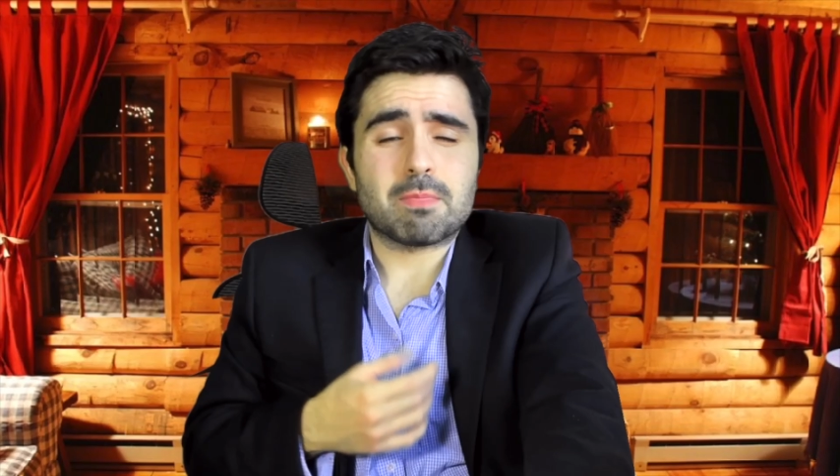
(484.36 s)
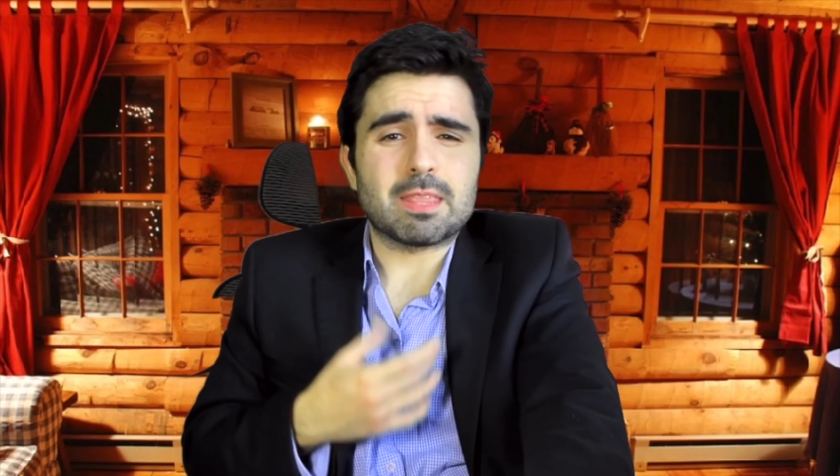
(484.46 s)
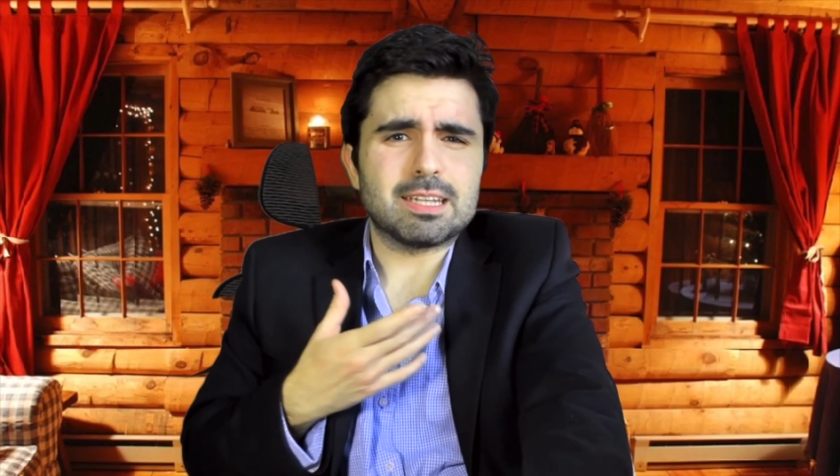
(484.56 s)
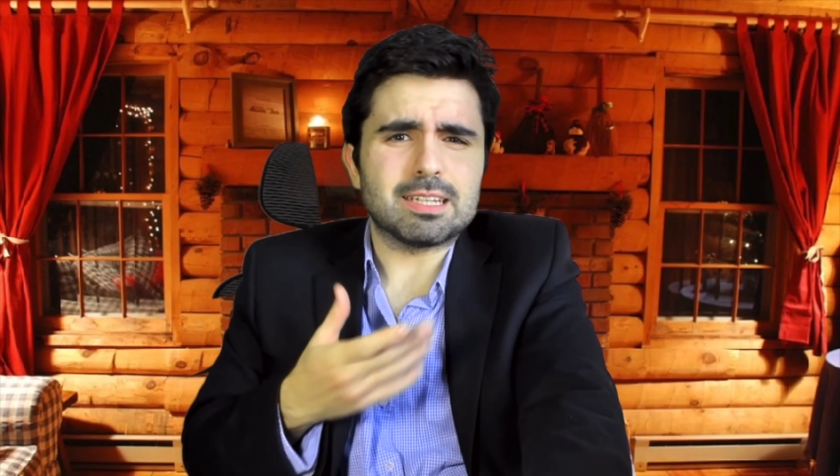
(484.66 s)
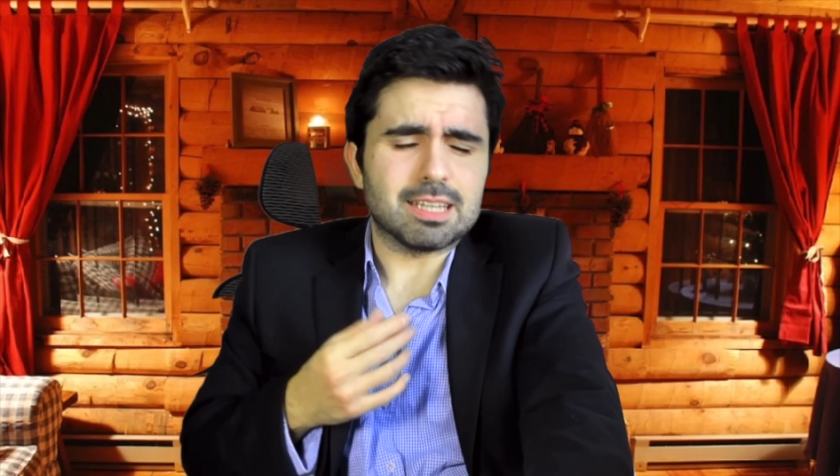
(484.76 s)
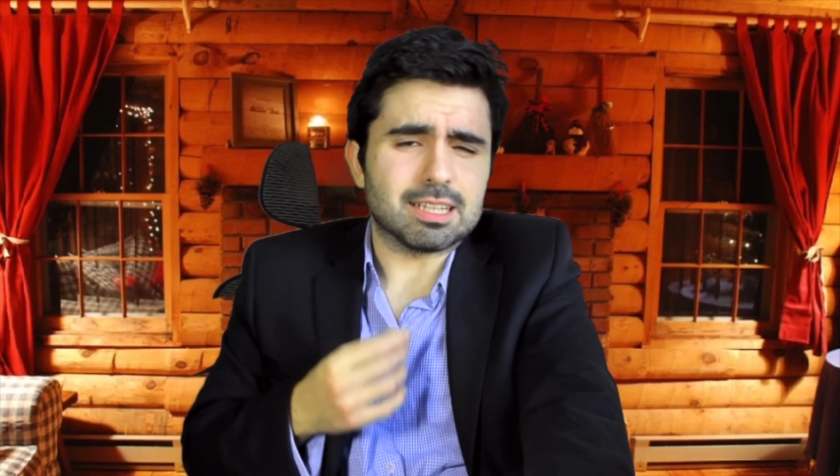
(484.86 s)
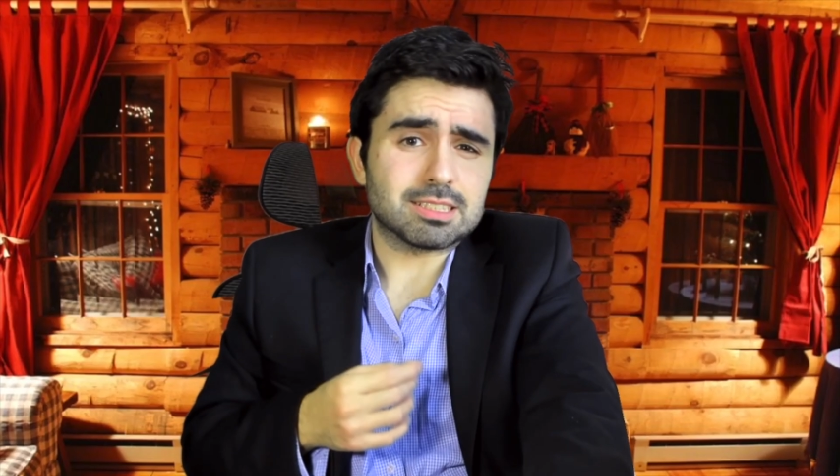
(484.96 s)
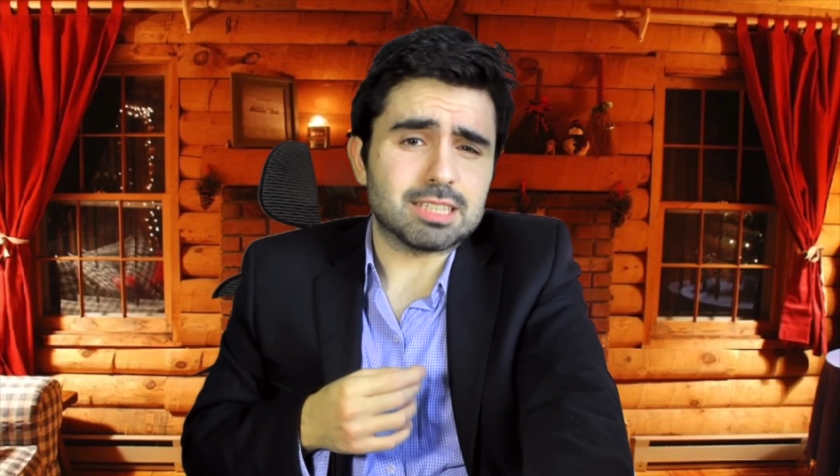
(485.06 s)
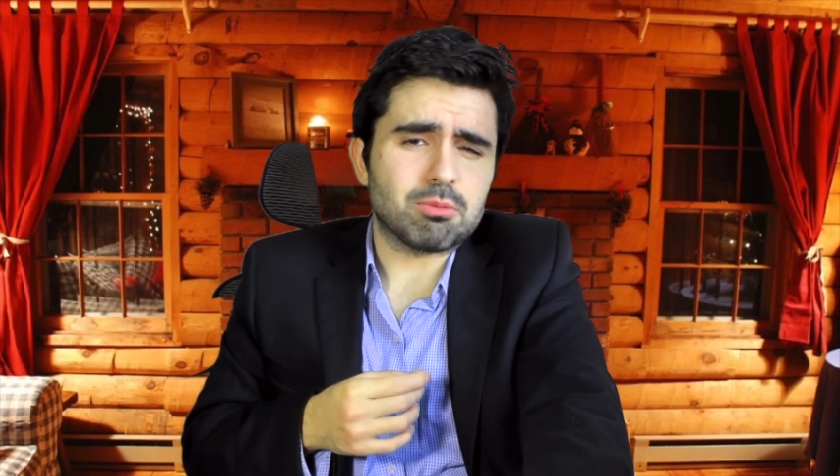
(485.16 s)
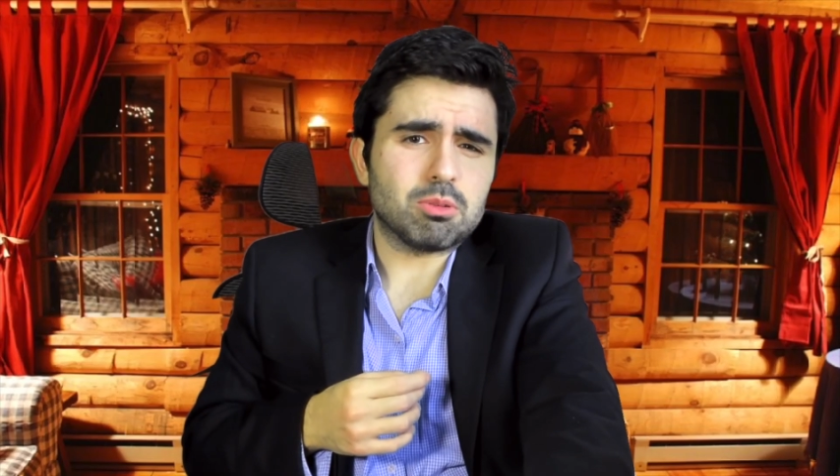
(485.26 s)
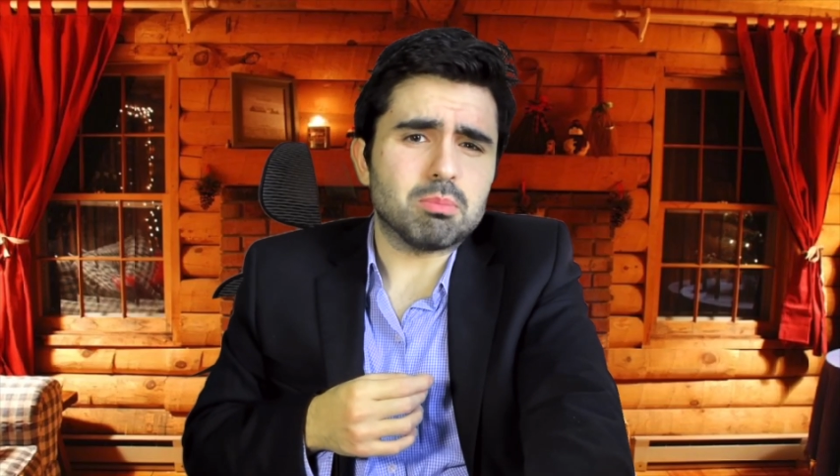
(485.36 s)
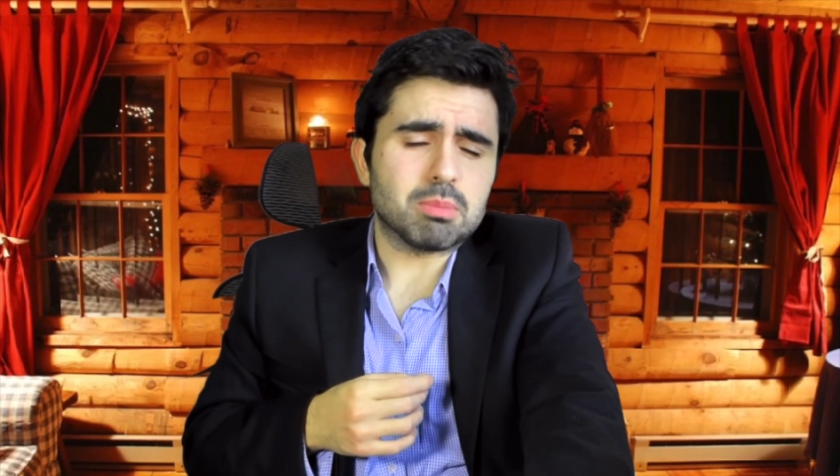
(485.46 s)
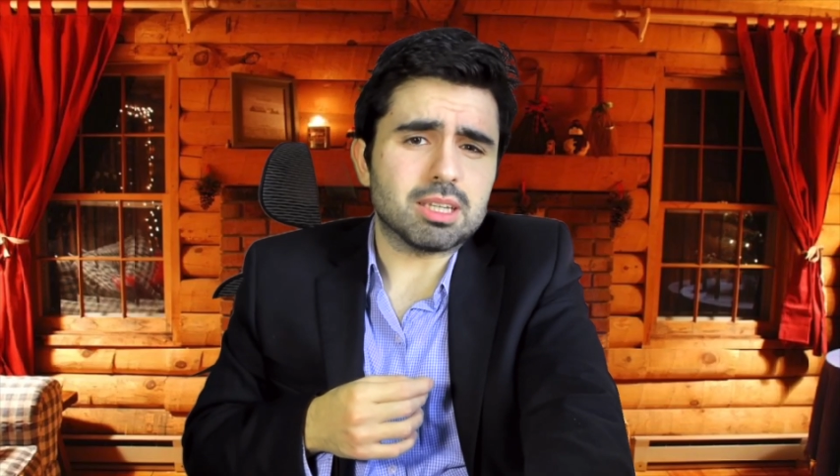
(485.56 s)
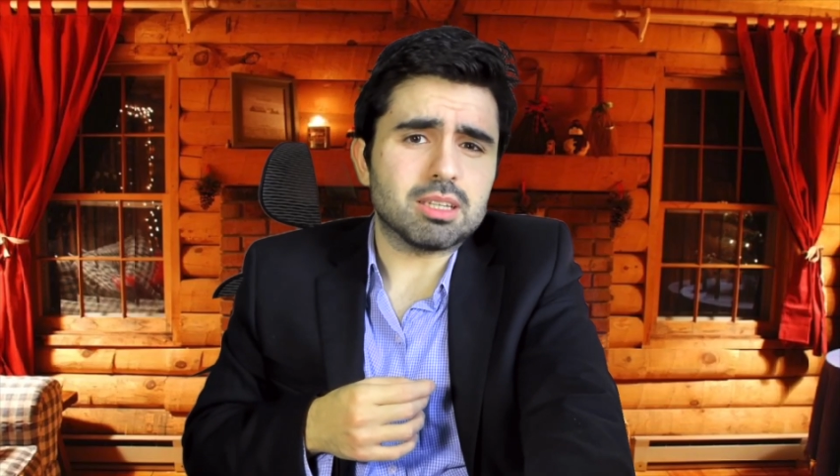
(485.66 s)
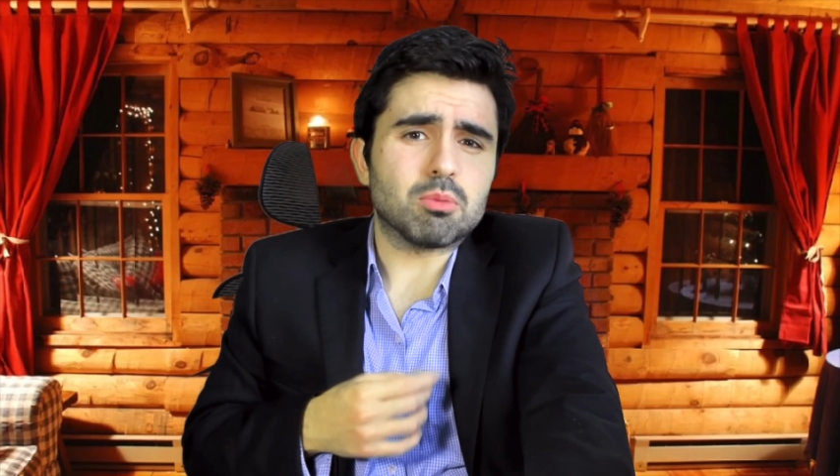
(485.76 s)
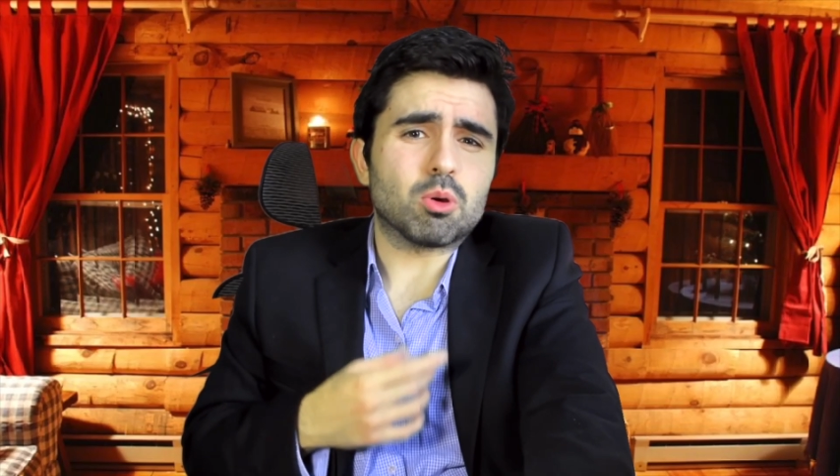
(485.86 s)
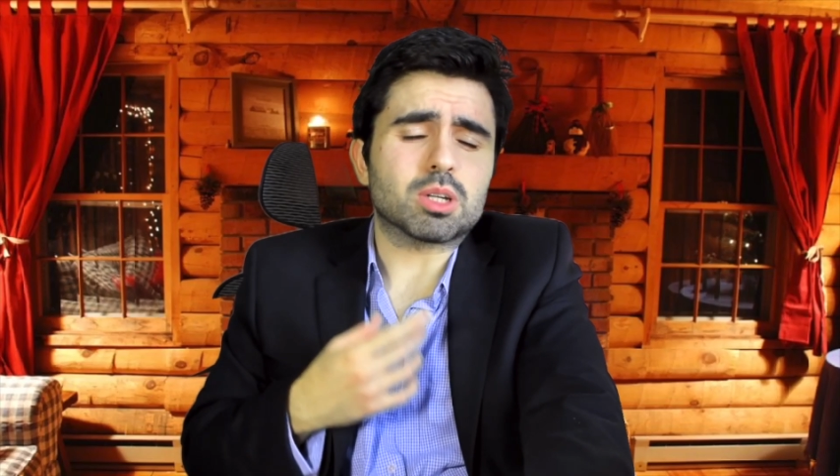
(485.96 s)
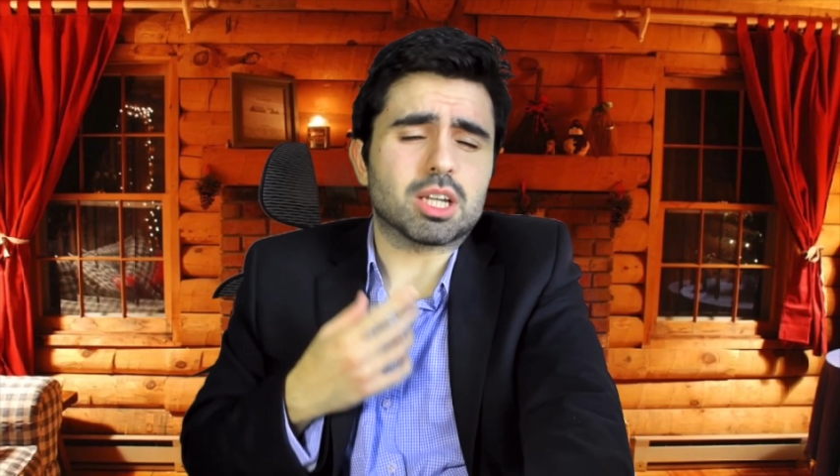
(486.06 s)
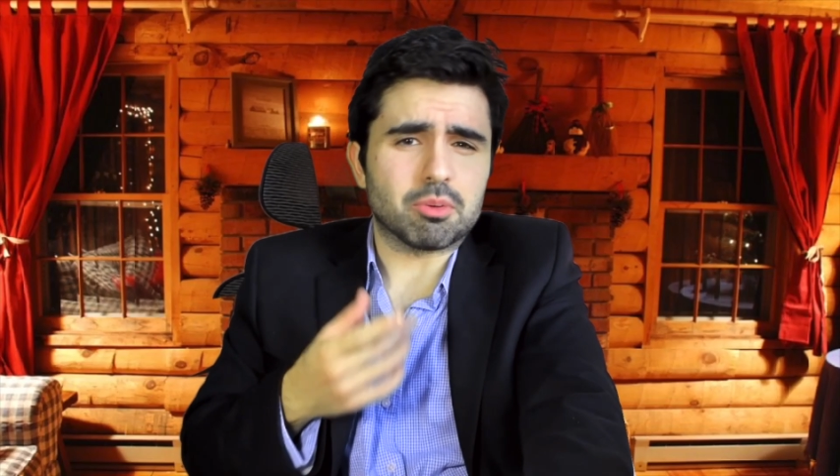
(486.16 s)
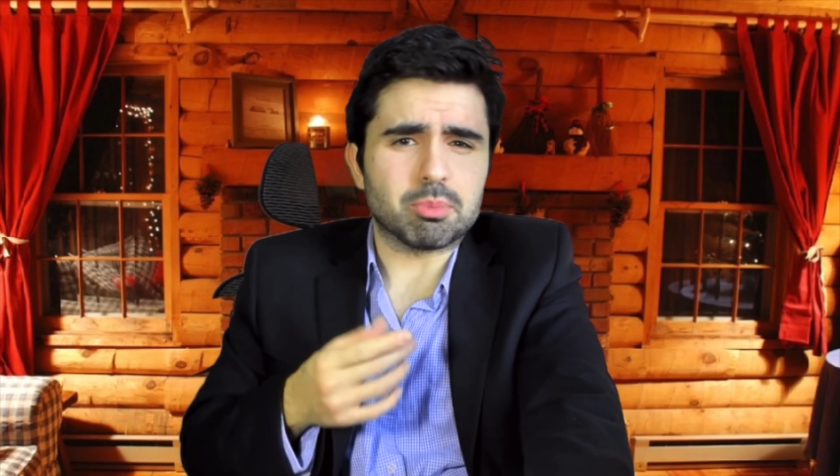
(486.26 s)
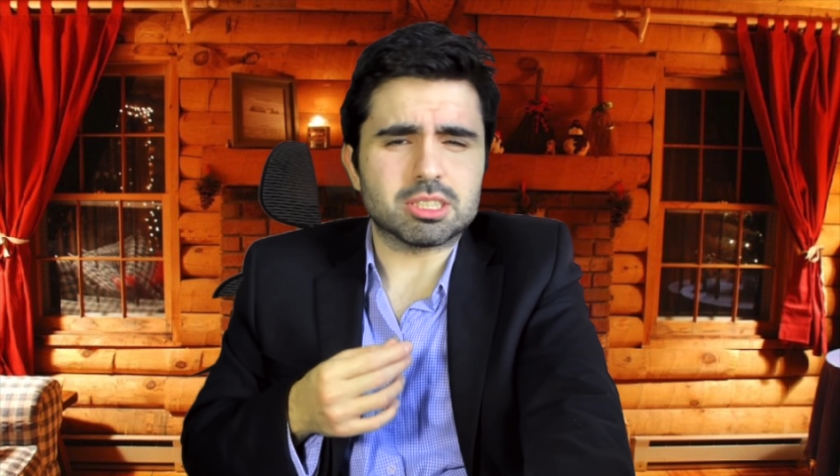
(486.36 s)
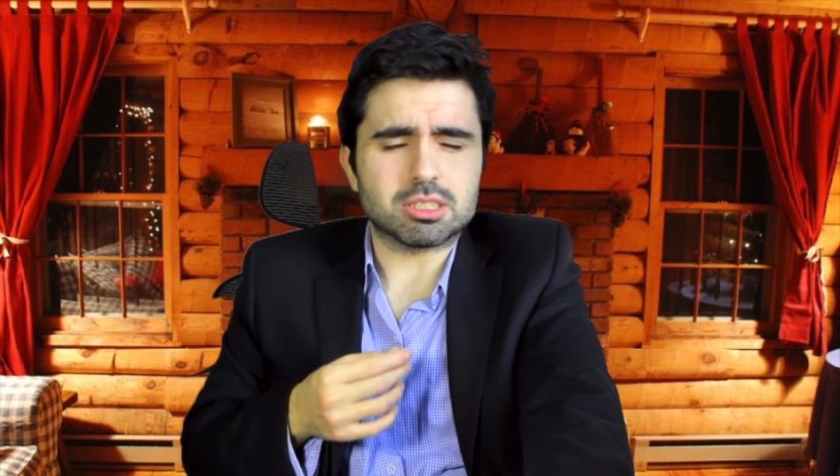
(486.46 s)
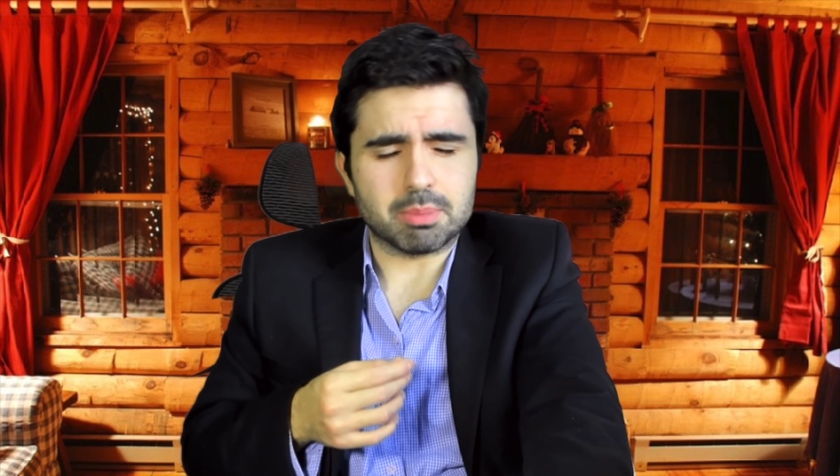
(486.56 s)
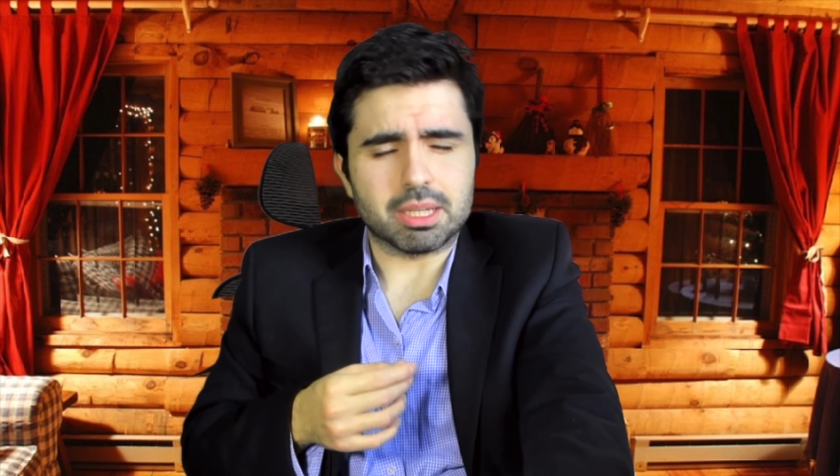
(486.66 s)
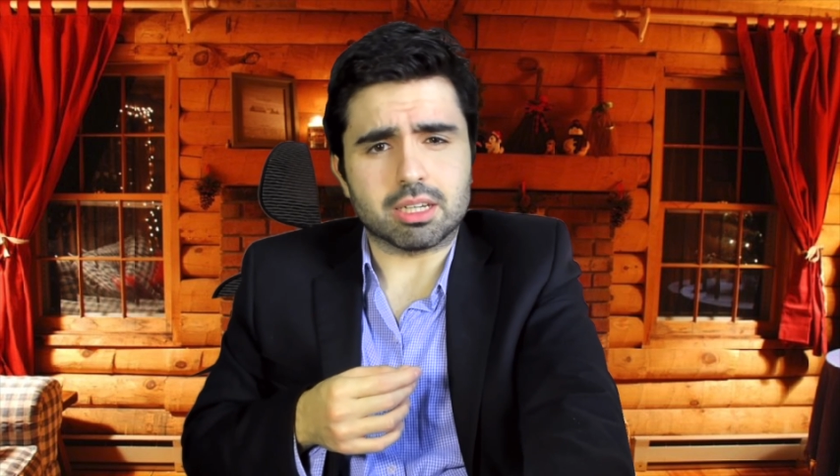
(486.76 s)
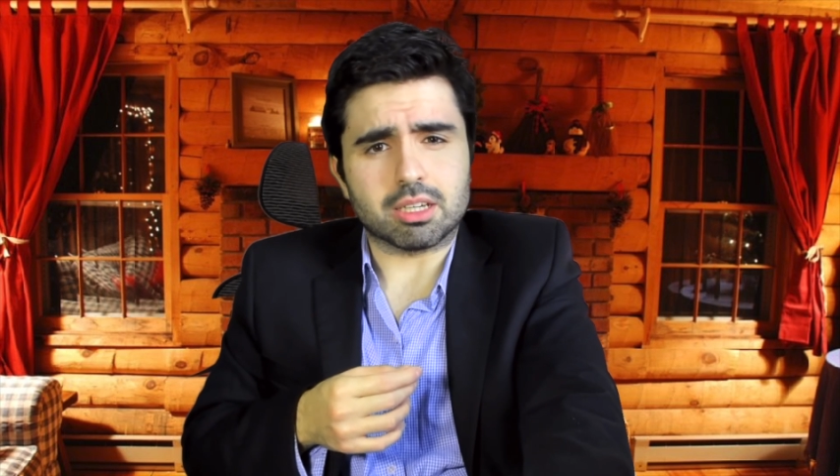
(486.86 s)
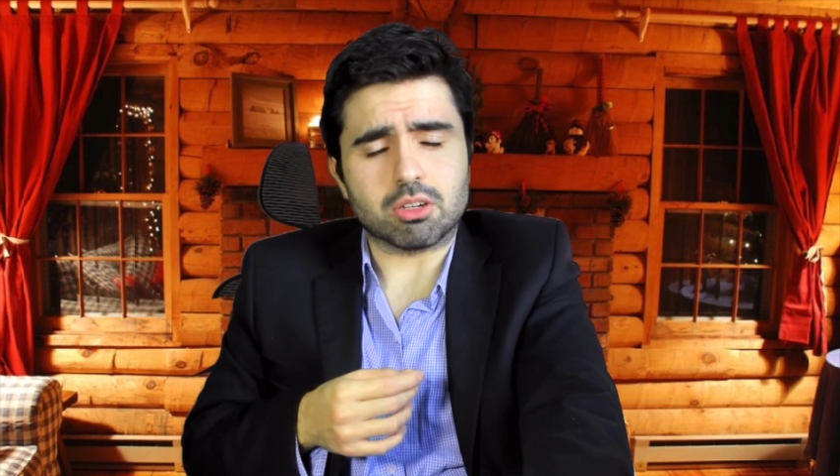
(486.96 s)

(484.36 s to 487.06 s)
And yes, that will mean more government spending,